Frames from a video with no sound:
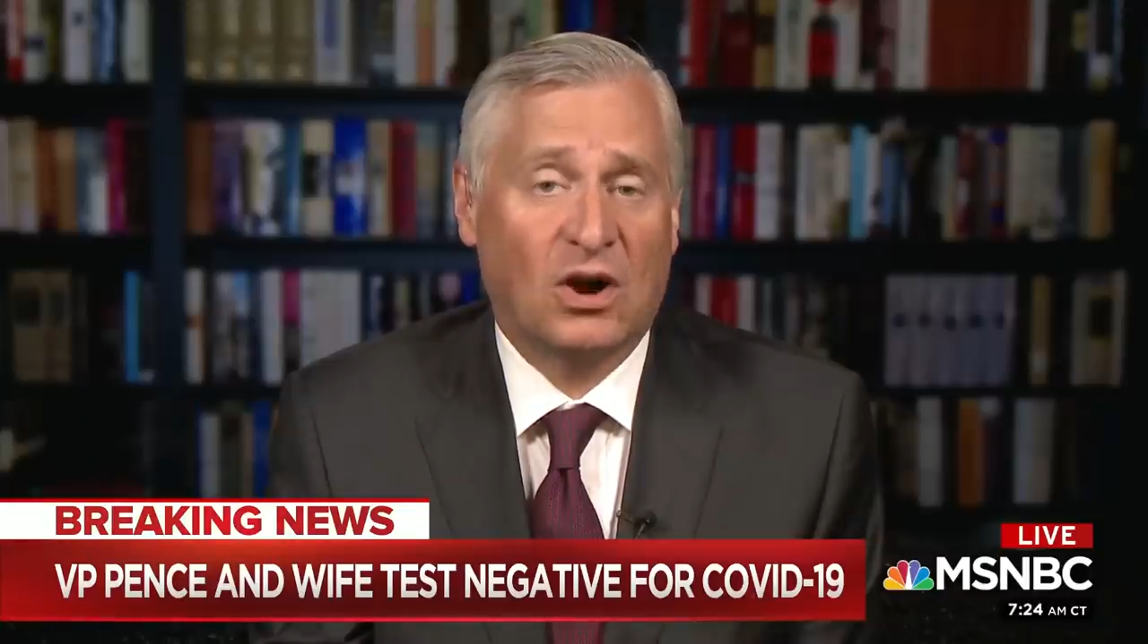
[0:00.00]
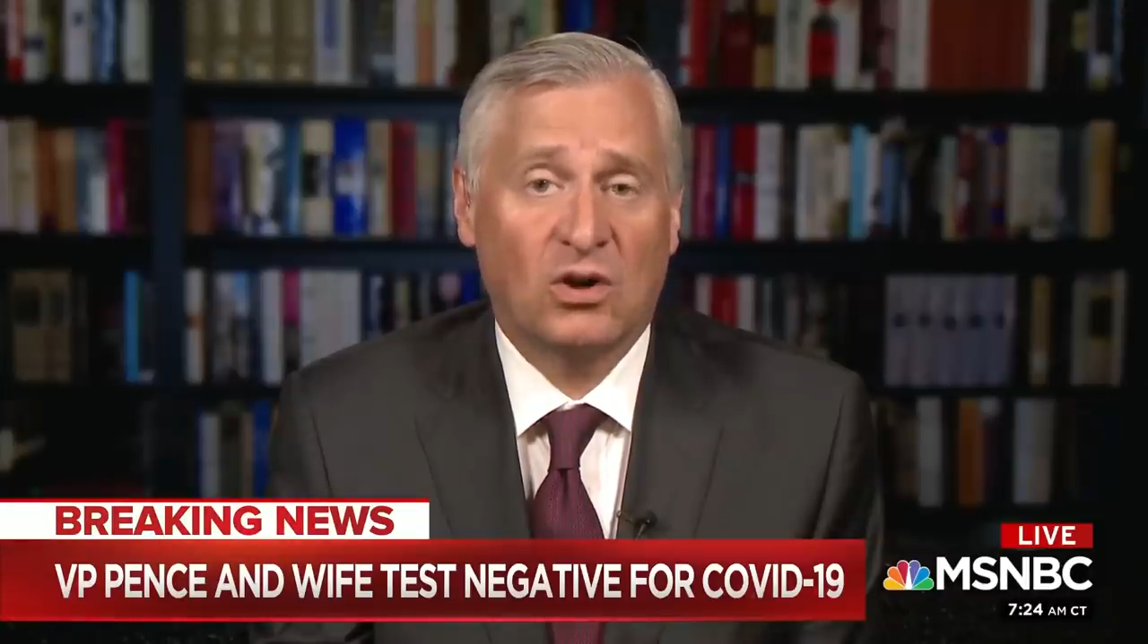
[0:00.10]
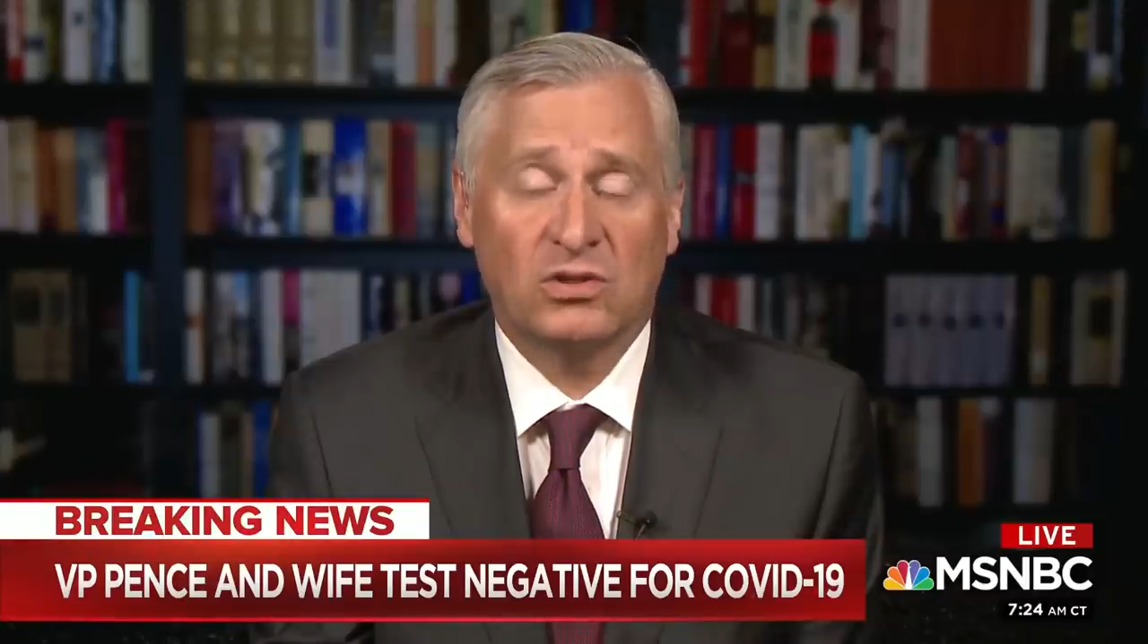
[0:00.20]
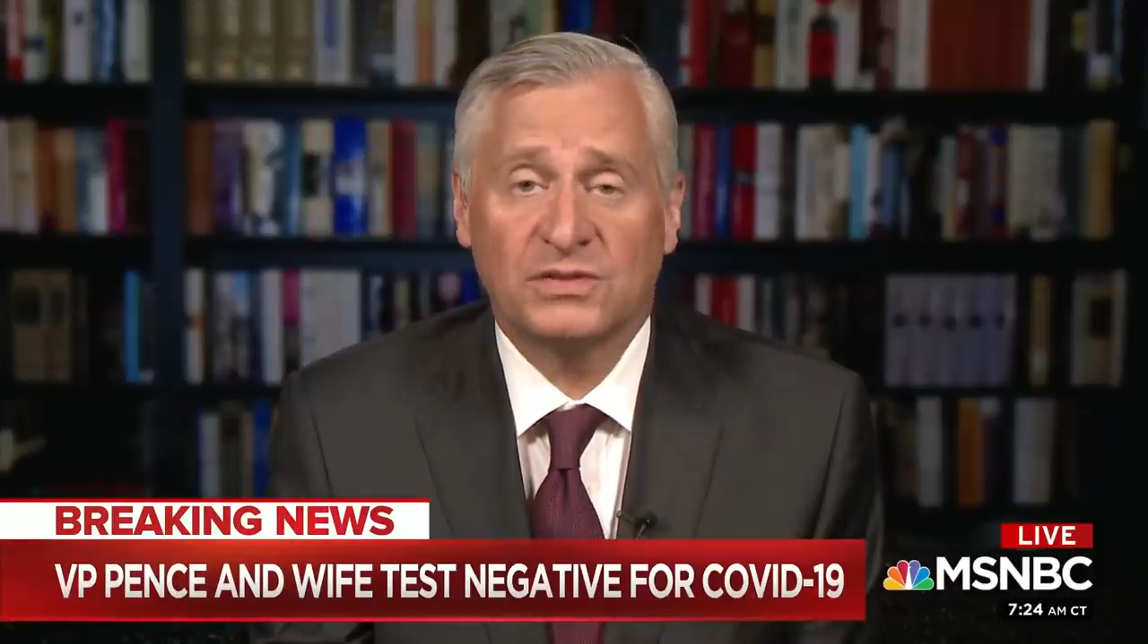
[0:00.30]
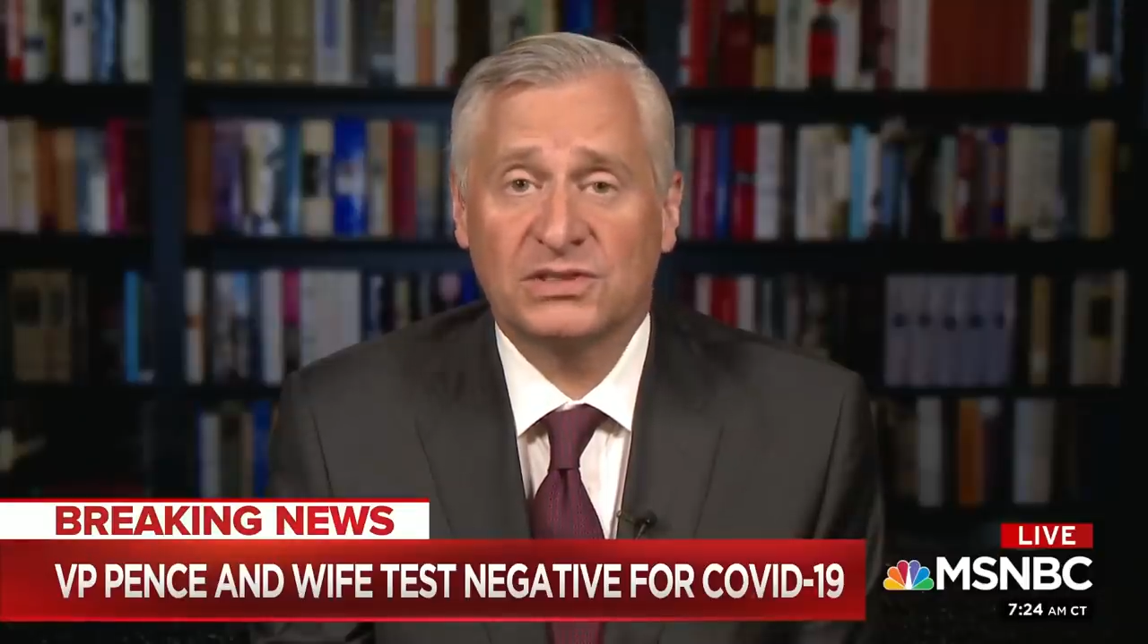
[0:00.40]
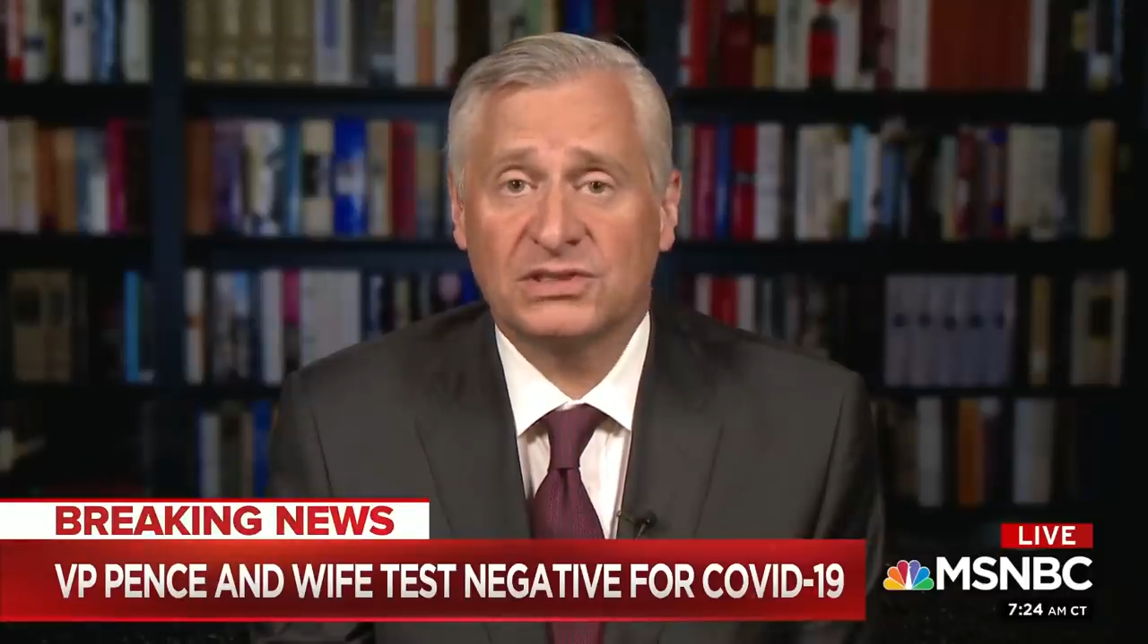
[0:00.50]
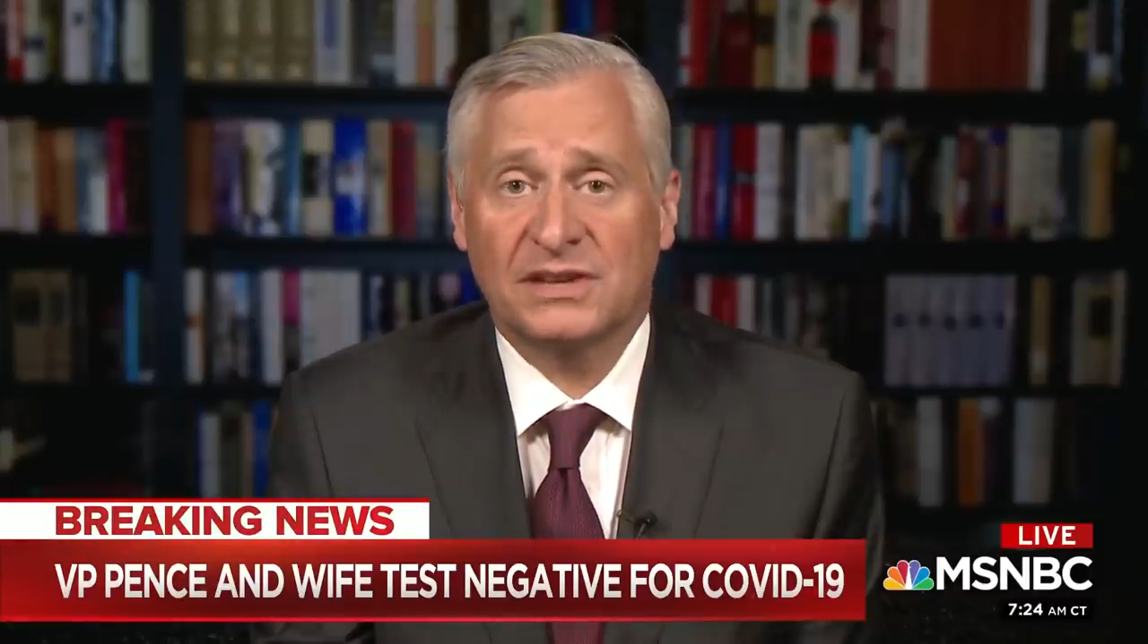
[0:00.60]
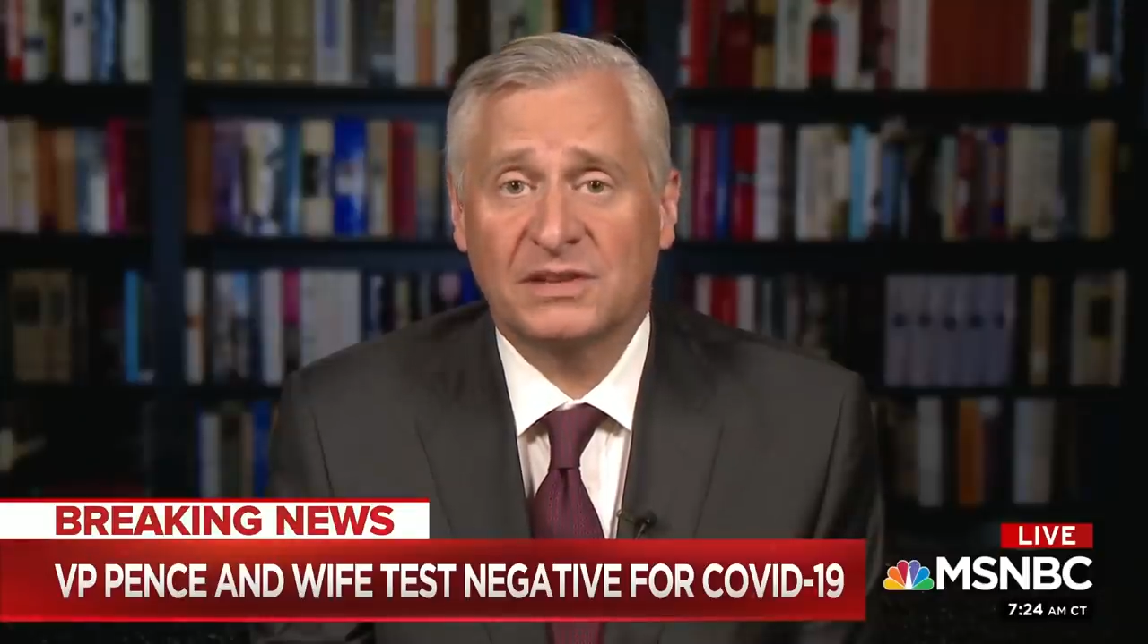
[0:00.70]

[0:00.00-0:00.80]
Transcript: all of us,